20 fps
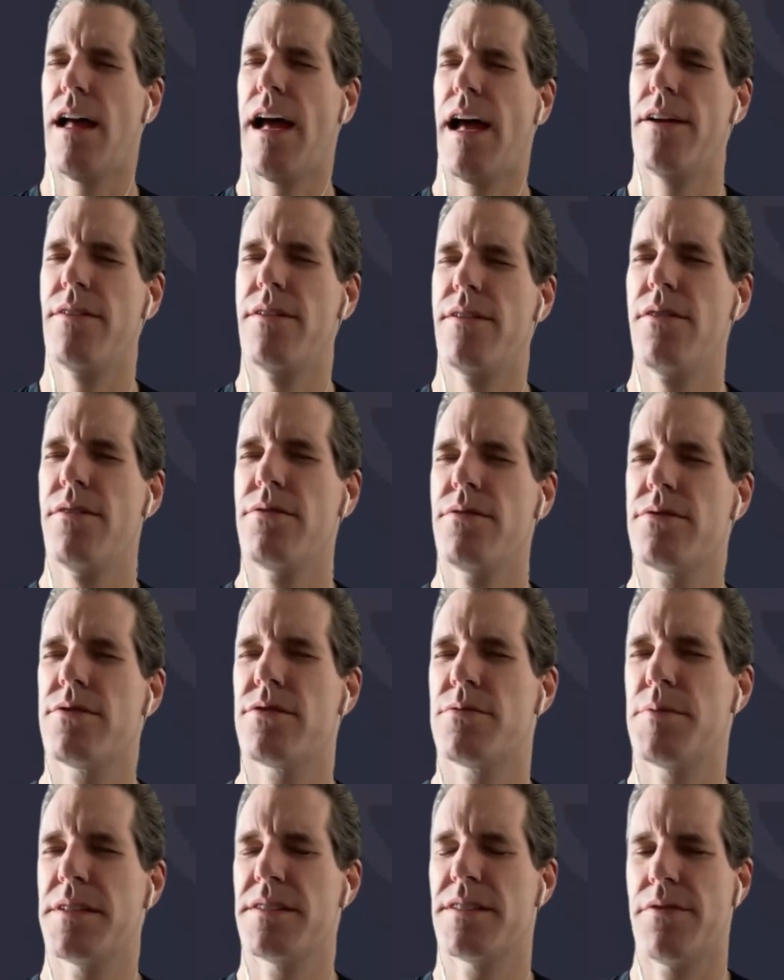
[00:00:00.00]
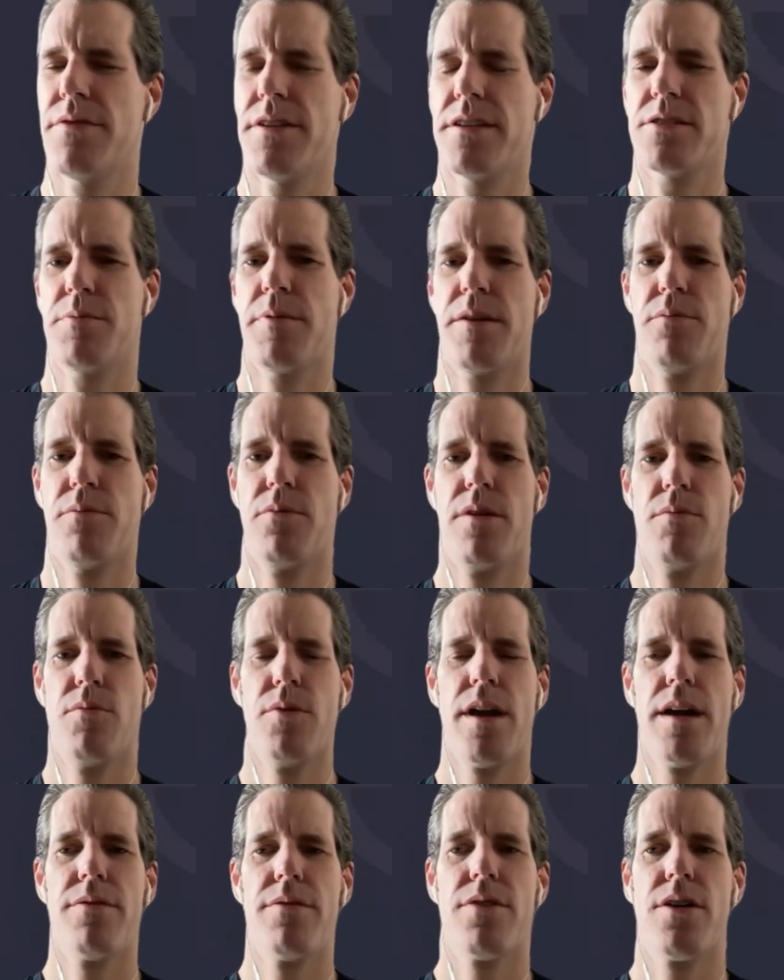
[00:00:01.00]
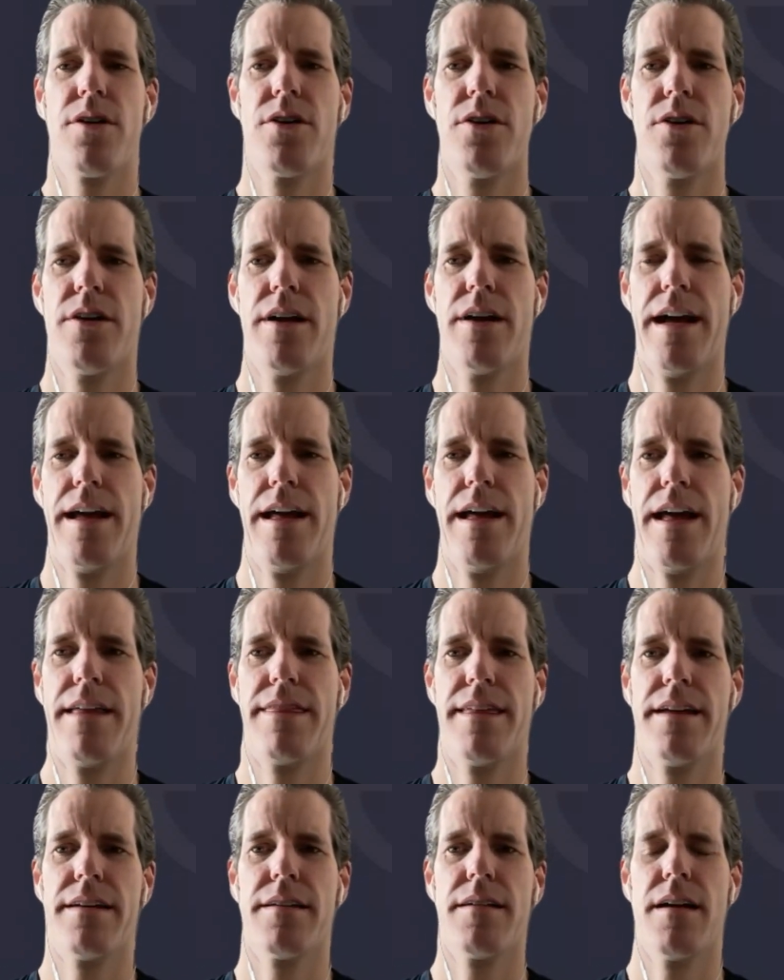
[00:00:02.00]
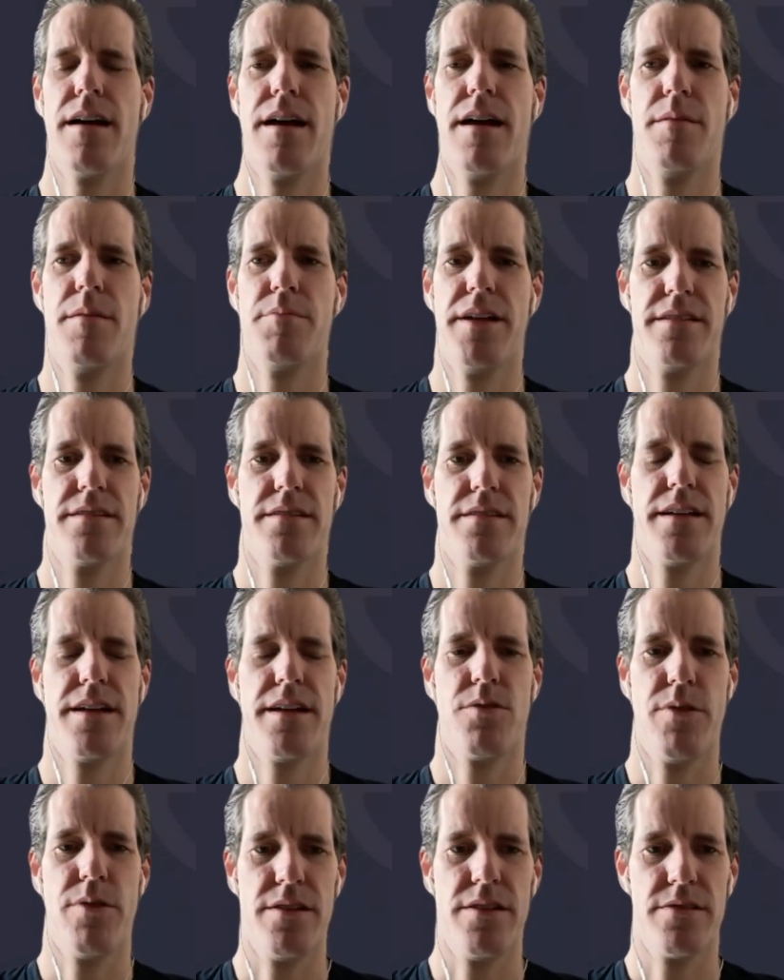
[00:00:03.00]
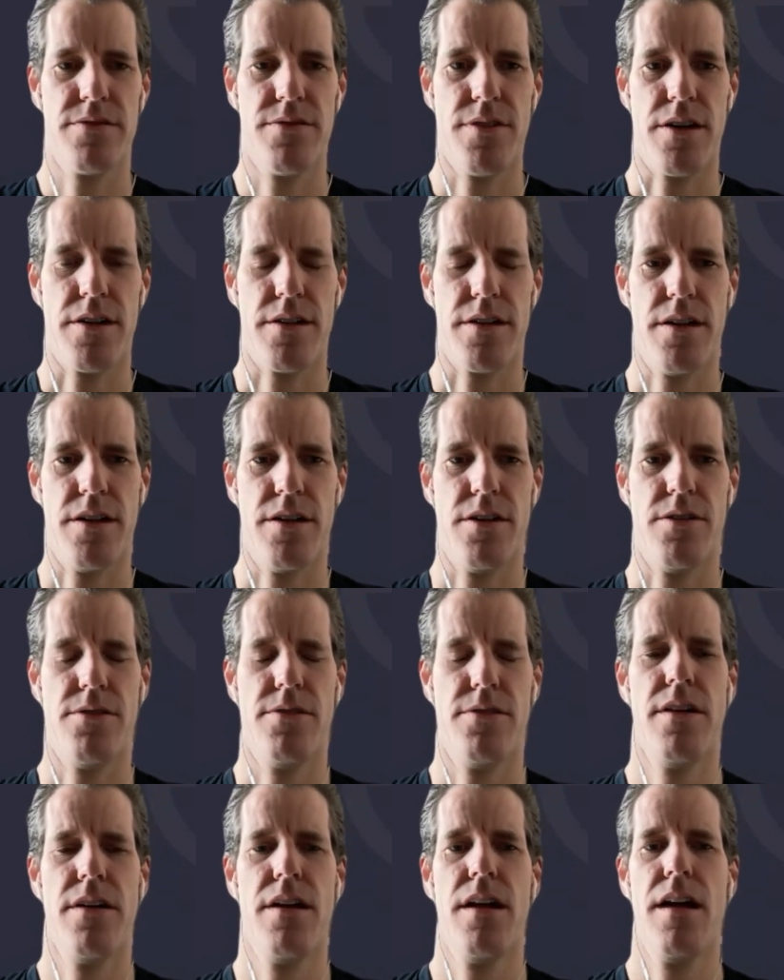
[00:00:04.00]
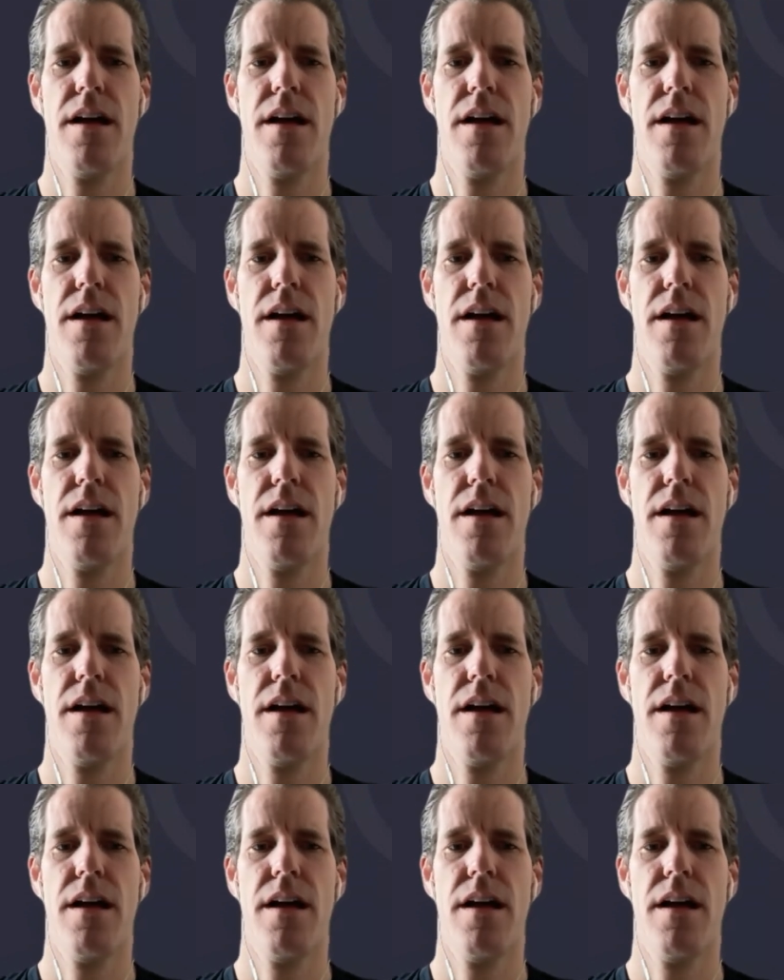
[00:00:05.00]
I don't know specifics, but what, what I've heard, I, I think uh, places like Wells Fargo.